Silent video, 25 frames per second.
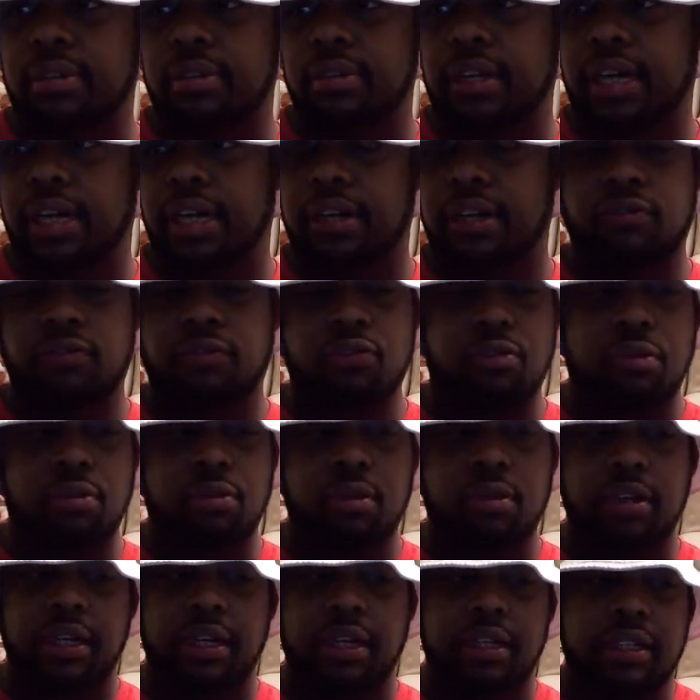Can't
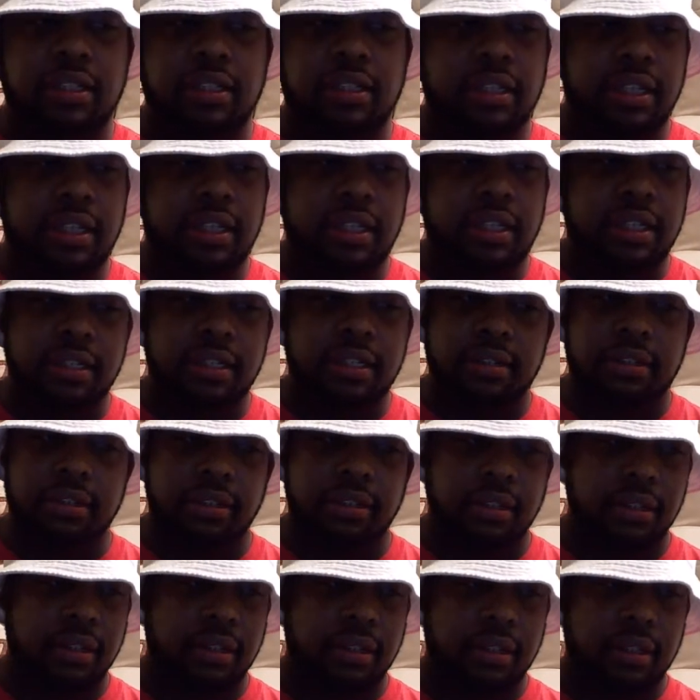afford their kids'